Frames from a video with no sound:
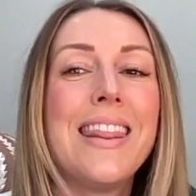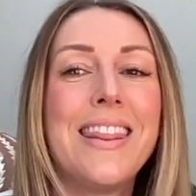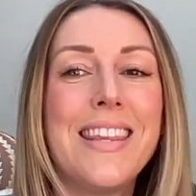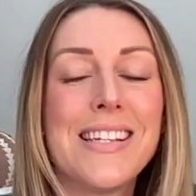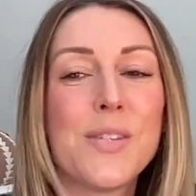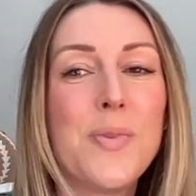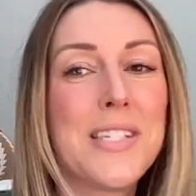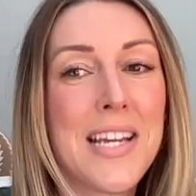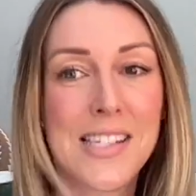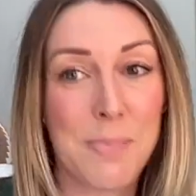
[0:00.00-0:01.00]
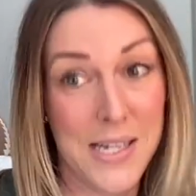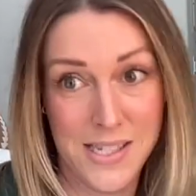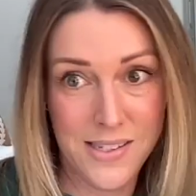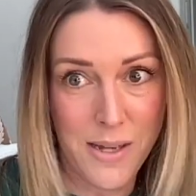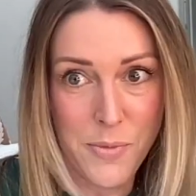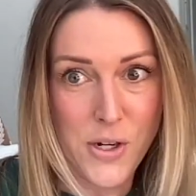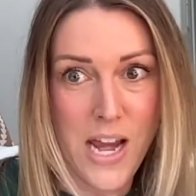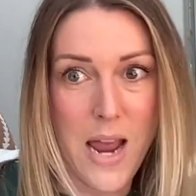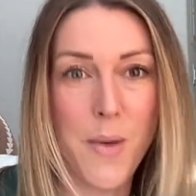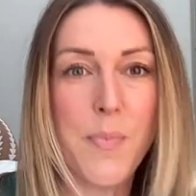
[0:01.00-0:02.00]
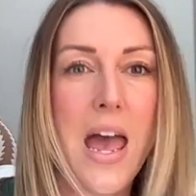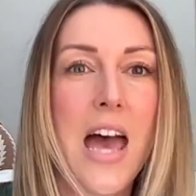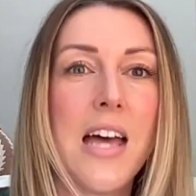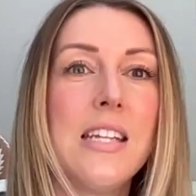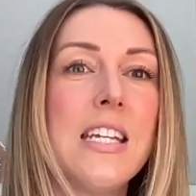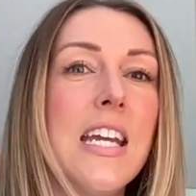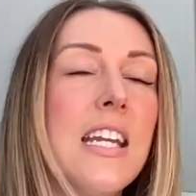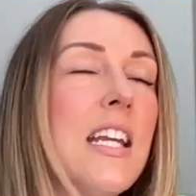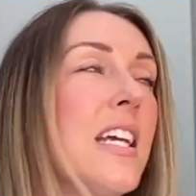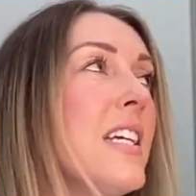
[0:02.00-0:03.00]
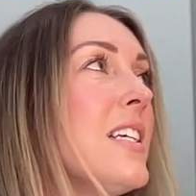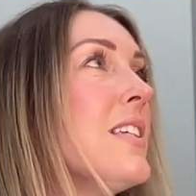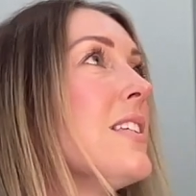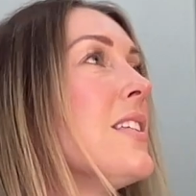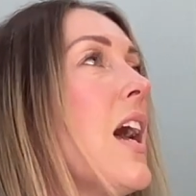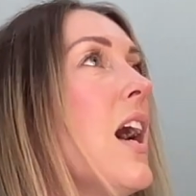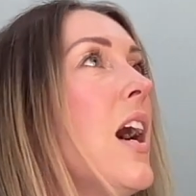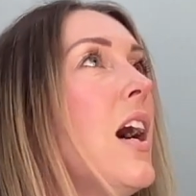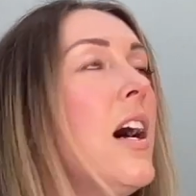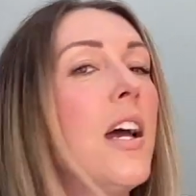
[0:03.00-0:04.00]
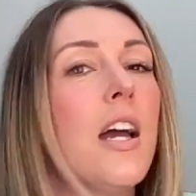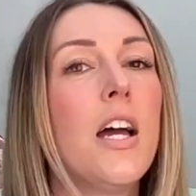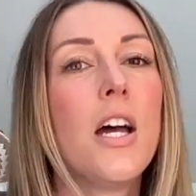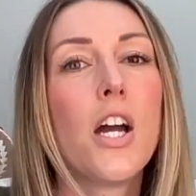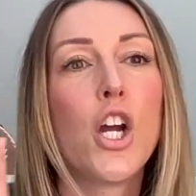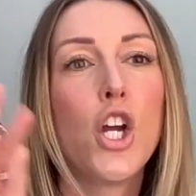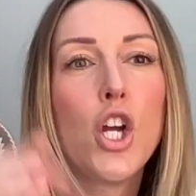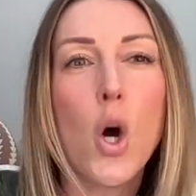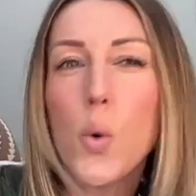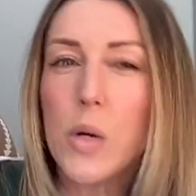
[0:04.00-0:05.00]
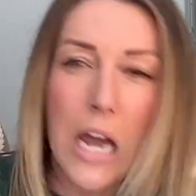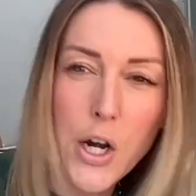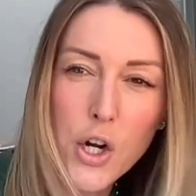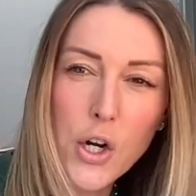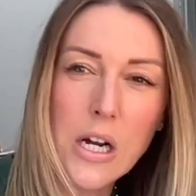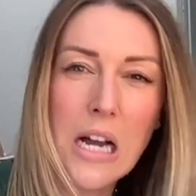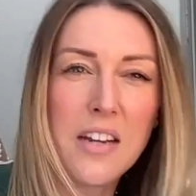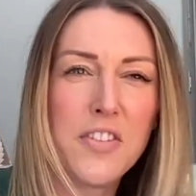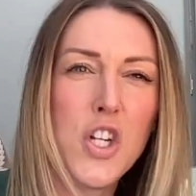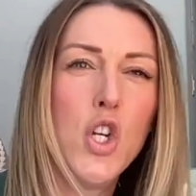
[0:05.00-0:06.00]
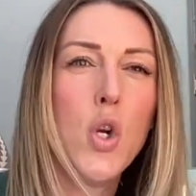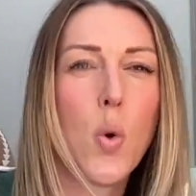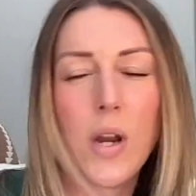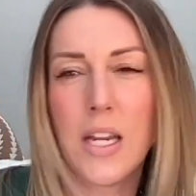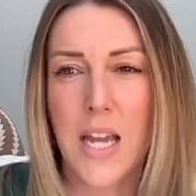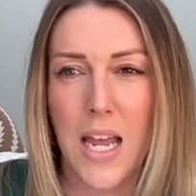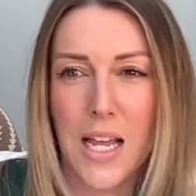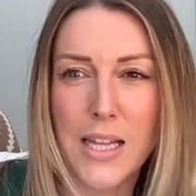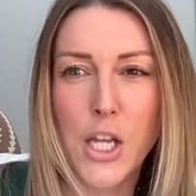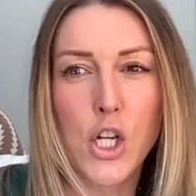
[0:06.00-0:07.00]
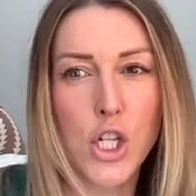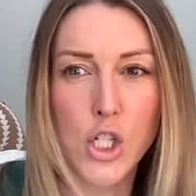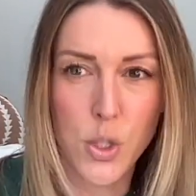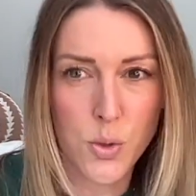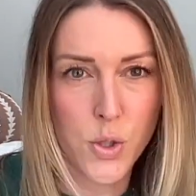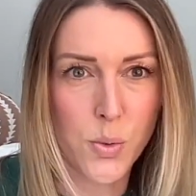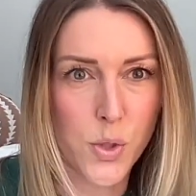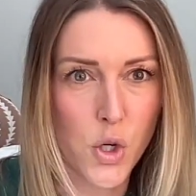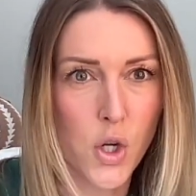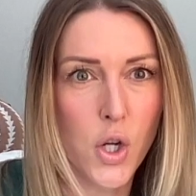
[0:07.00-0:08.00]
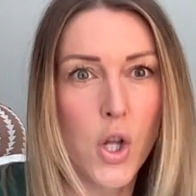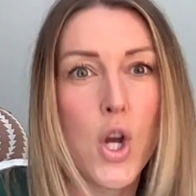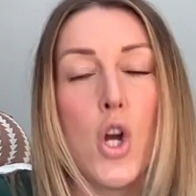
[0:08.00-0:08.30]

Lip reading: This one takes place at summer camp, and it is a go-getter, kind of annoying, like goody two-shoes girl